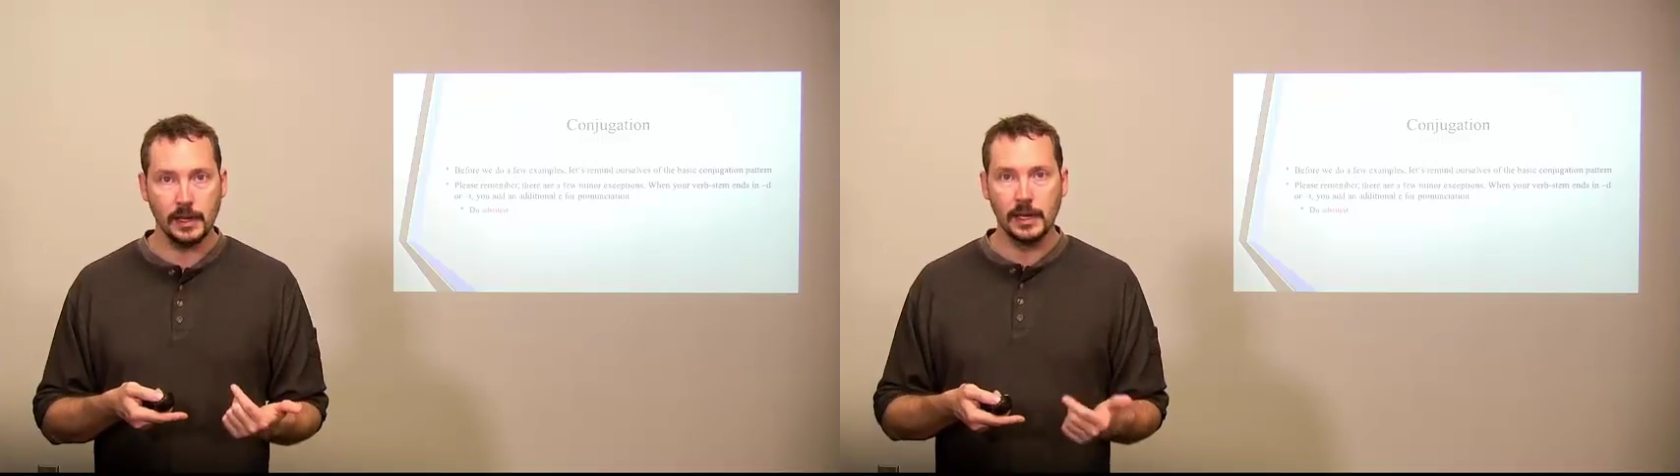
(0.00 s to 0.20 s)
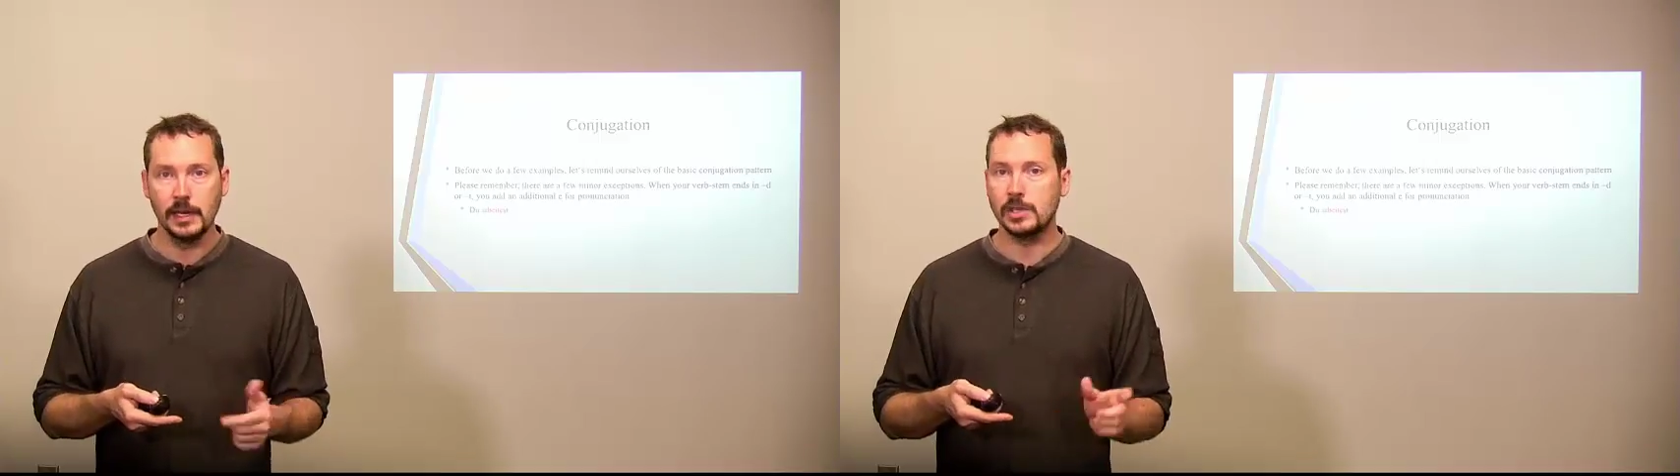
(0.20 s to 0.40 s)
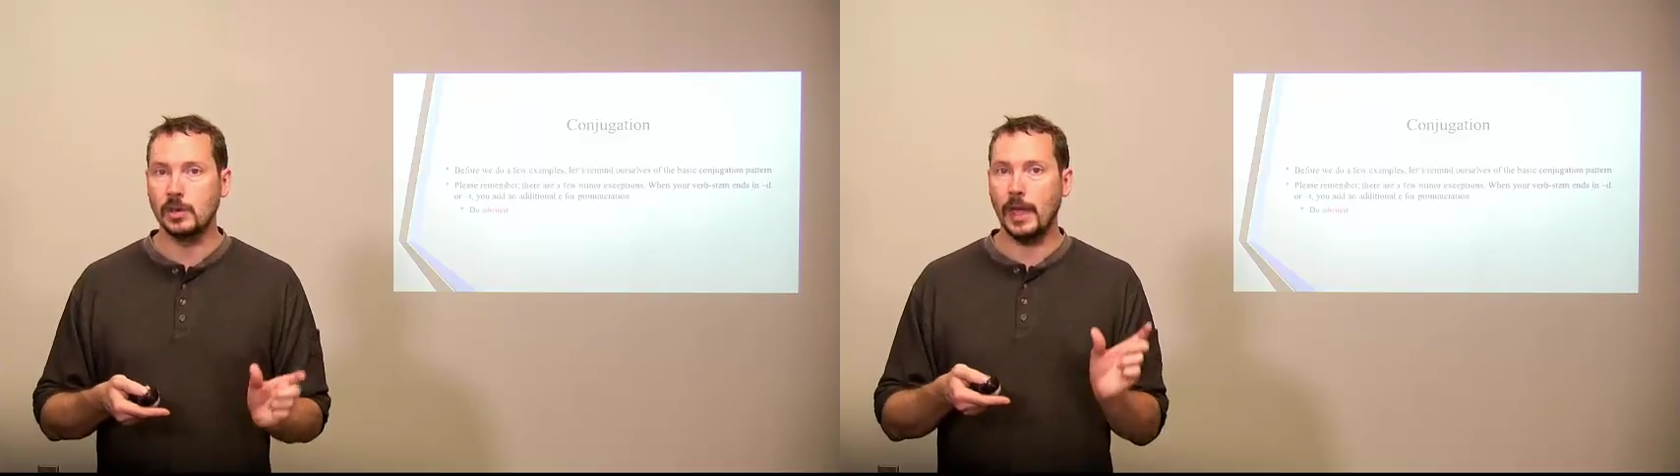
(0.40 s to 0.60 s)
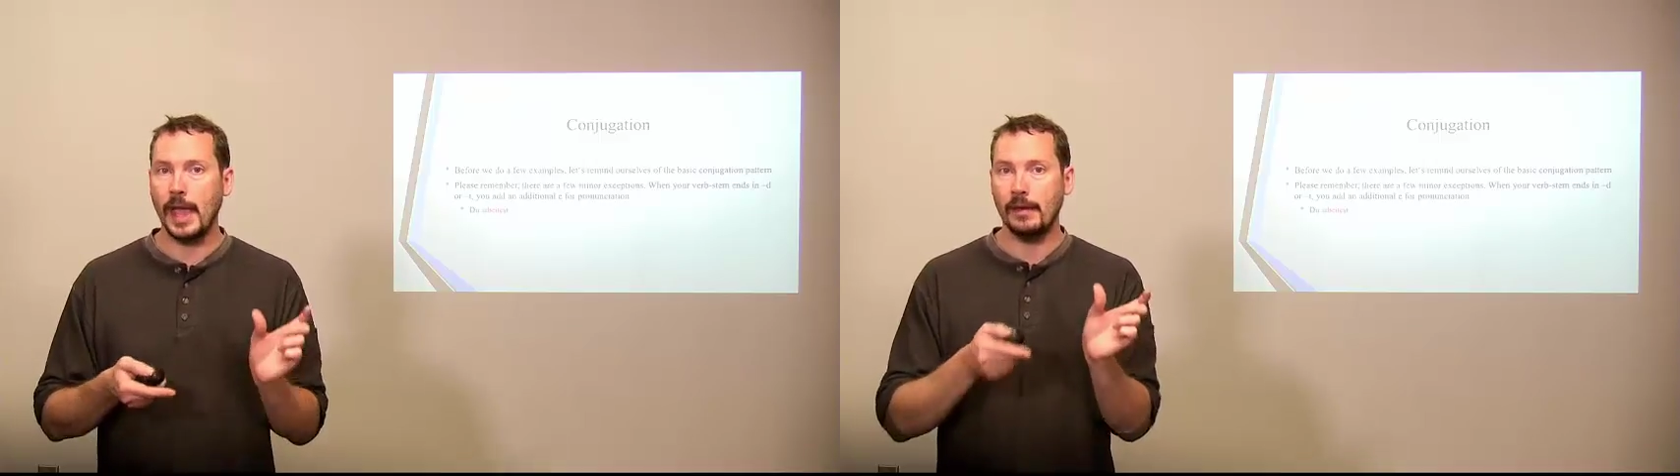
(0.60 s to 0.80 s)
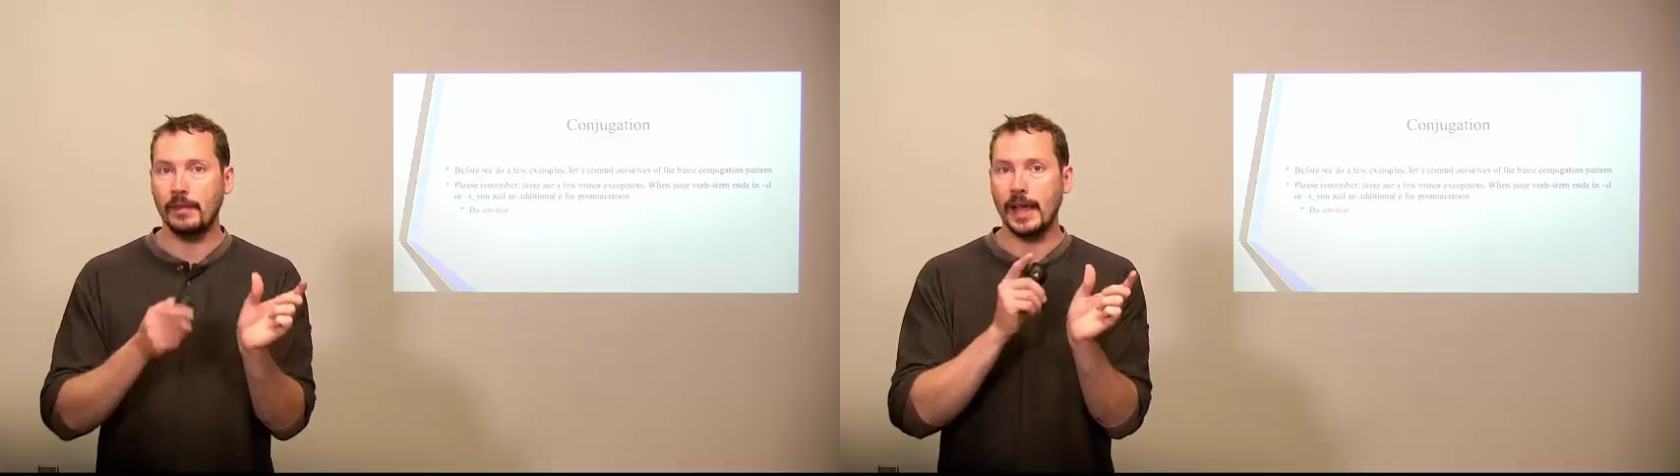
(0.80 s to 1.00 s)
so we have
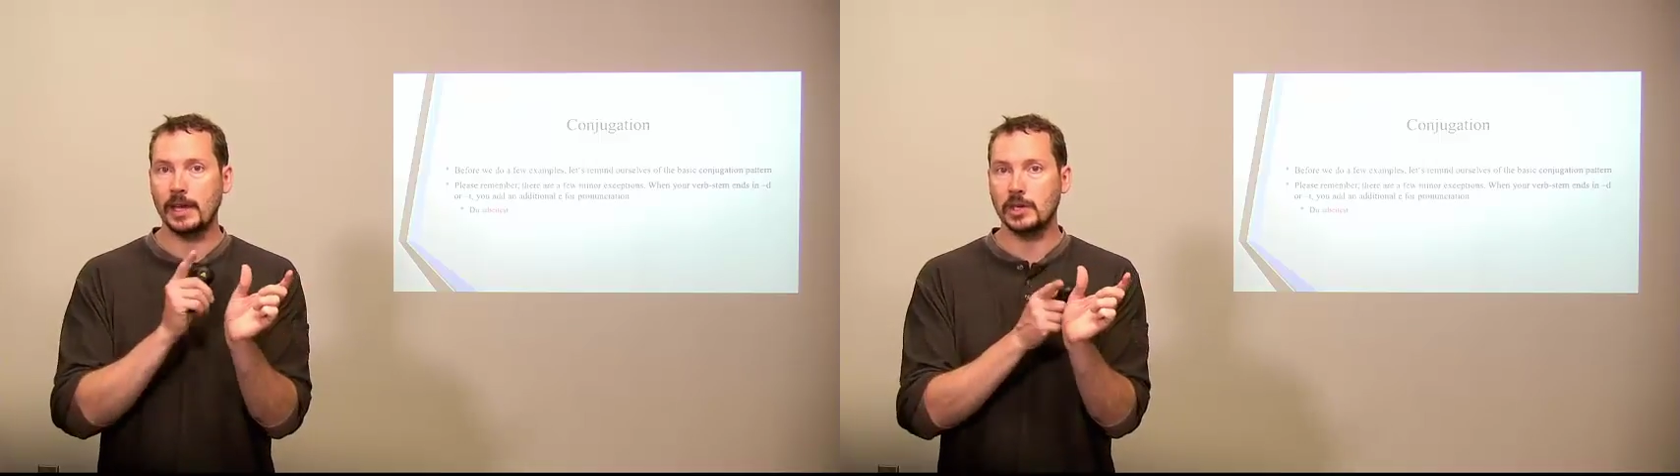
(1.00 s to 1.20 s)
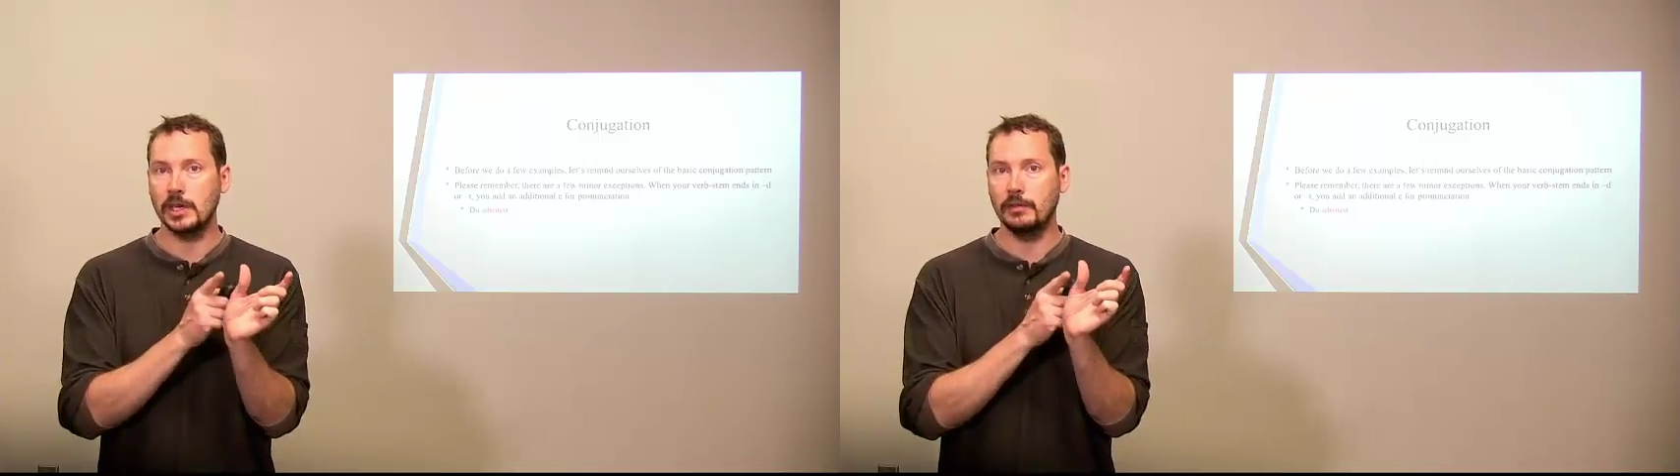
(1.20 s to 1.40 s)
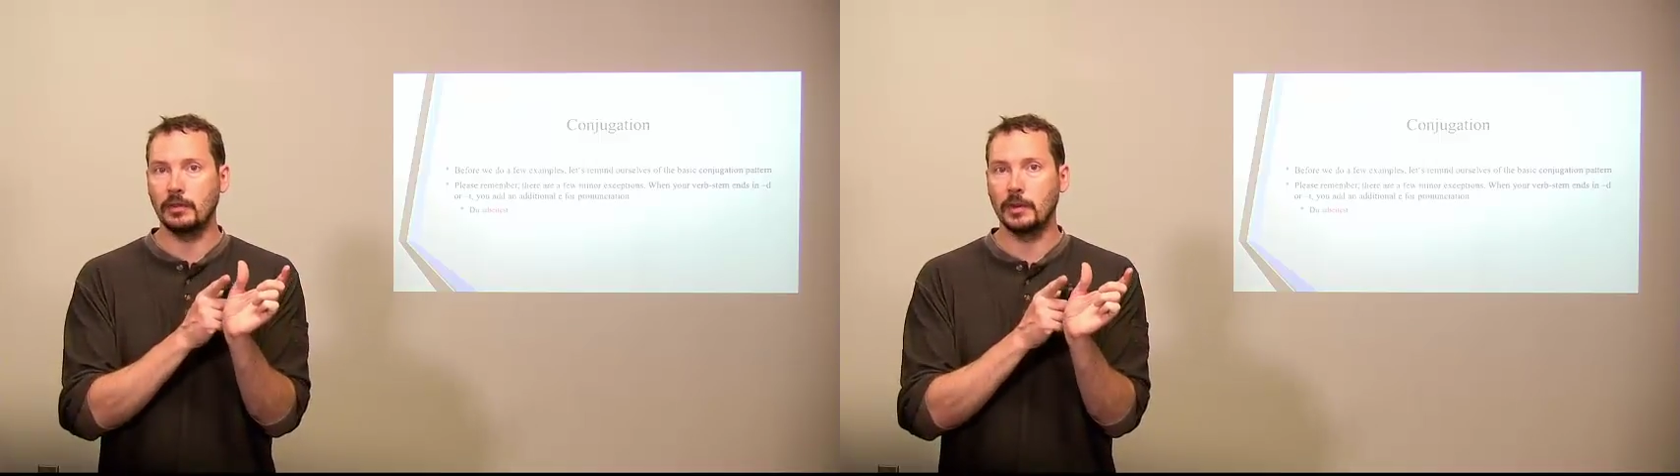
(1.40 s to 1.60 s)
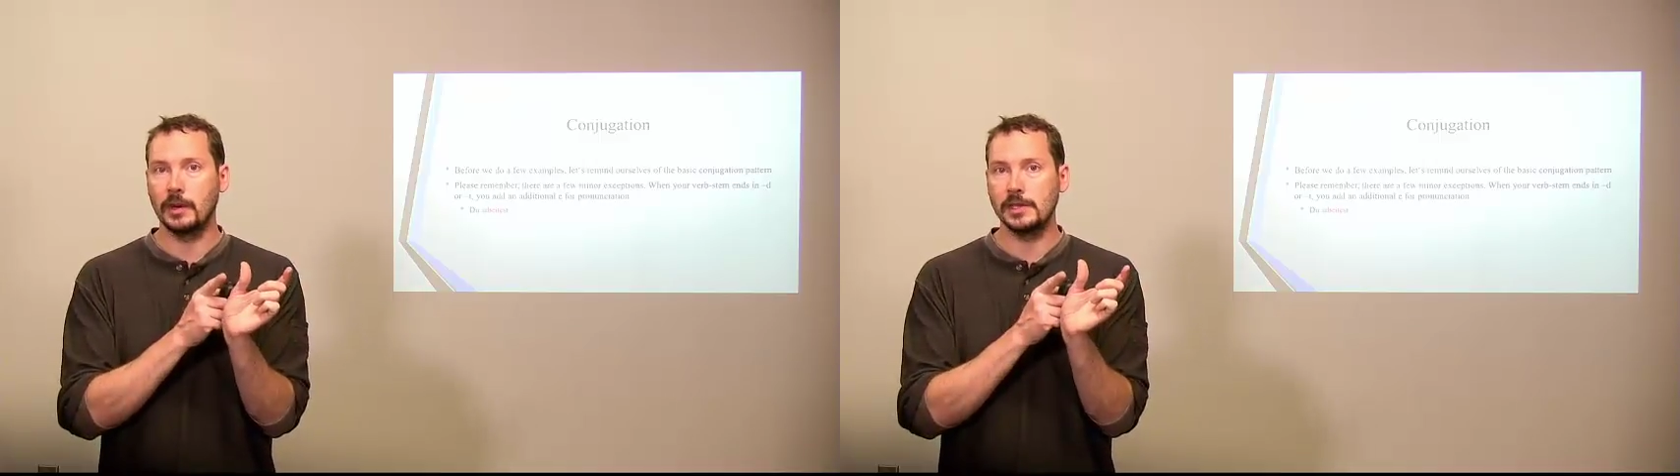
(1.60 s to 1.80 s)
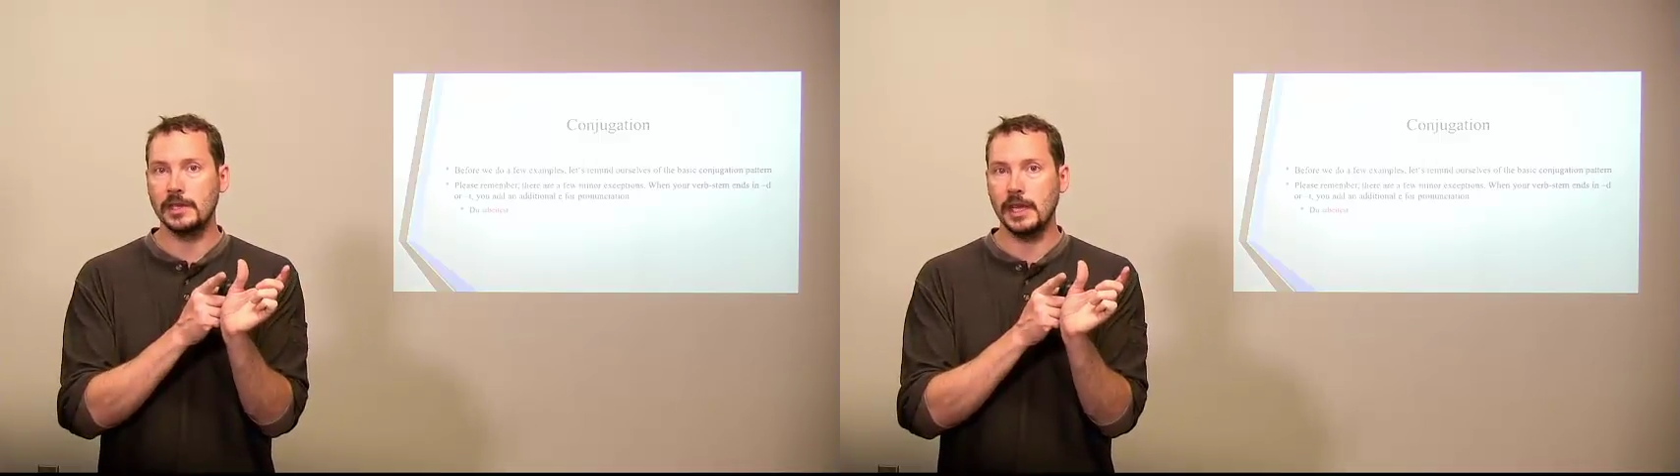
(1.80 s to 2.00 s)
the extra E for
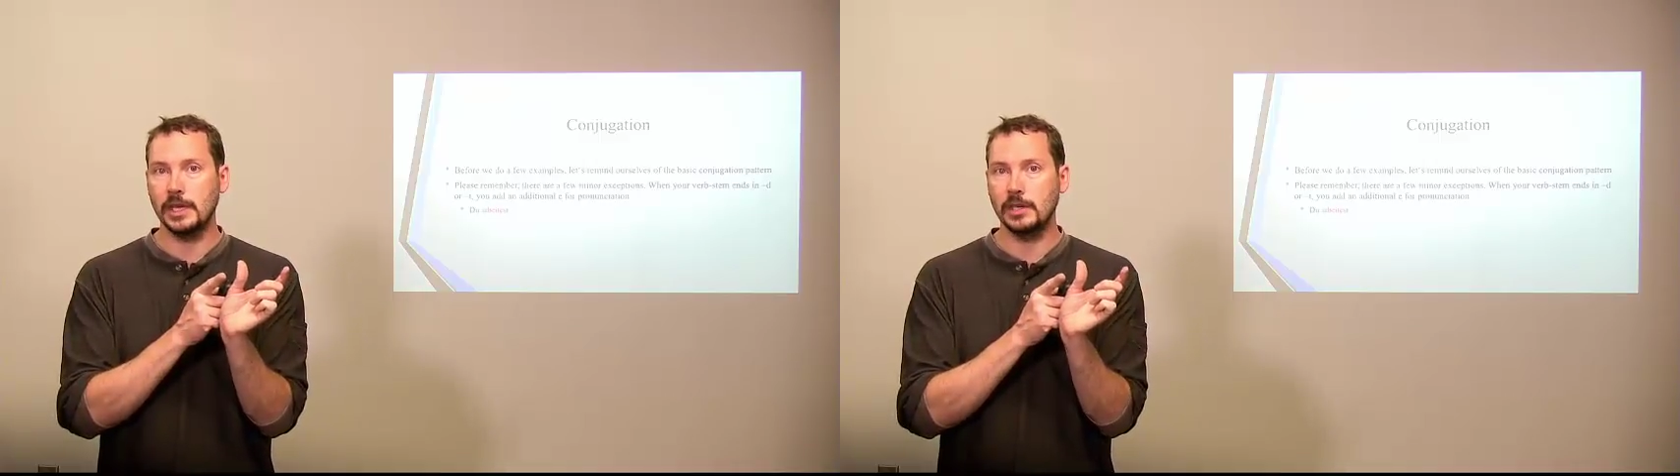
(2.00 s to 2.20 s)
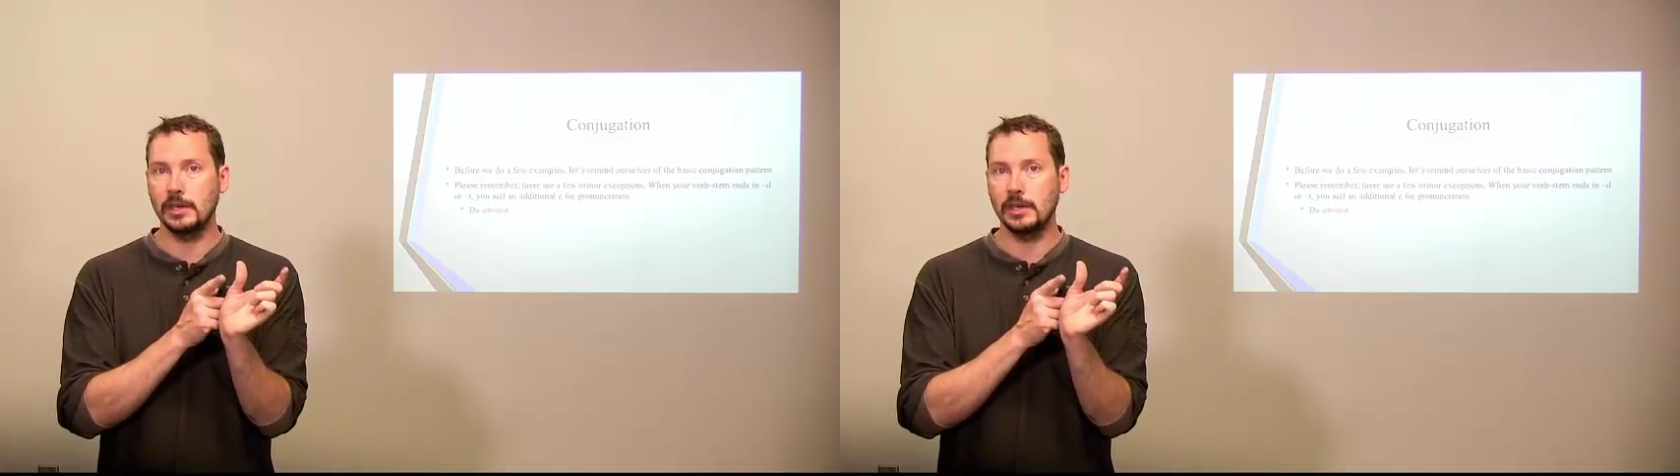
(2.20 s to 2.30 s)
pronunciation,